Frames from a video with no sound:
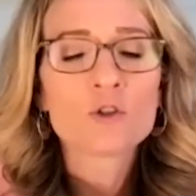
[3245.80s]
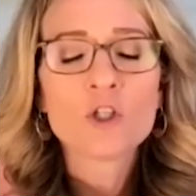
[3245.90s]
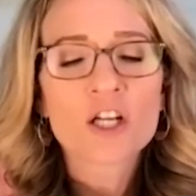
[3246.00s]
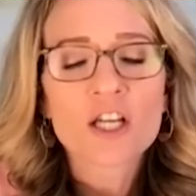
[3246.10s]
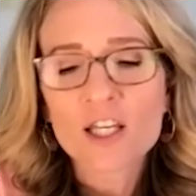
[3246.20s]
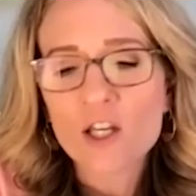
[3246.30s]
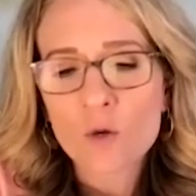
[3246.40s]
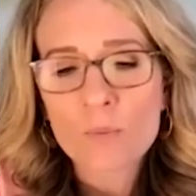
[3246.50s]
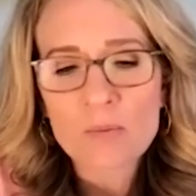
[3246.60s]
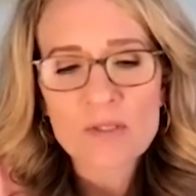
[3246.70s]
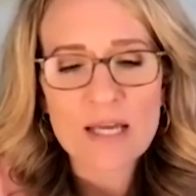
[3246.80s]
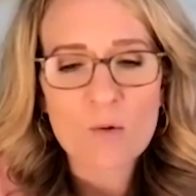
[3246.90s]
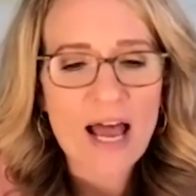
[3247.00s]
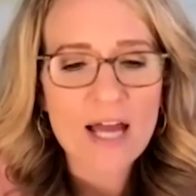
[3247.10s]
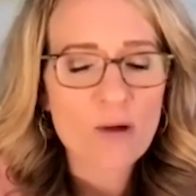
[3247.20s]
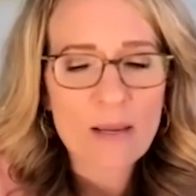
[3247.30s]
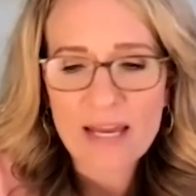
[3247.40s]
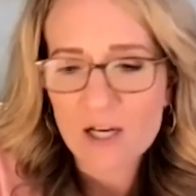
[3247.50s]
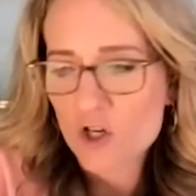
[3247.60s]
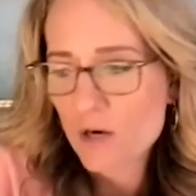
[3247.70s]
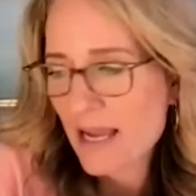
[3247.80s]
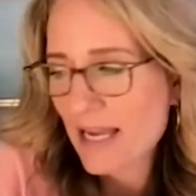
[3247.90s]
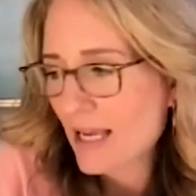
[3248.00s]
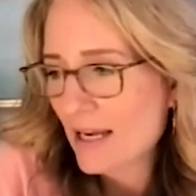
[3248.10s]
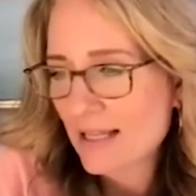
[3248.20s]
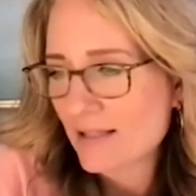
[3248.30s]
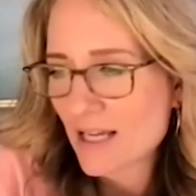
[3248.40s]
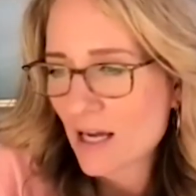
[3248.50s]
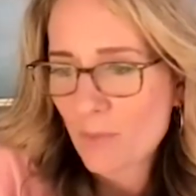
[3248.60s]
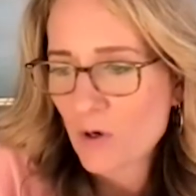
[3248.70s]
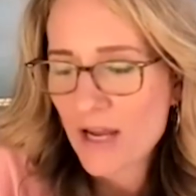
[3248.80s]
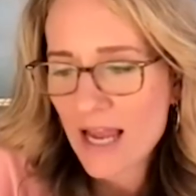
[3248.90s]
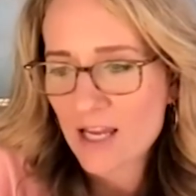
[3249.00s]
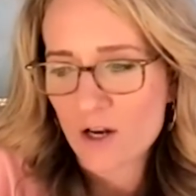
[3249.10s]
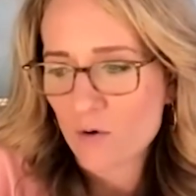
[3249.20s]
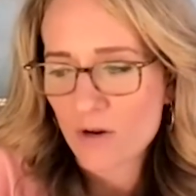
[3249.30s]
Look, people say, well, how do I make sure my kid ends up okay?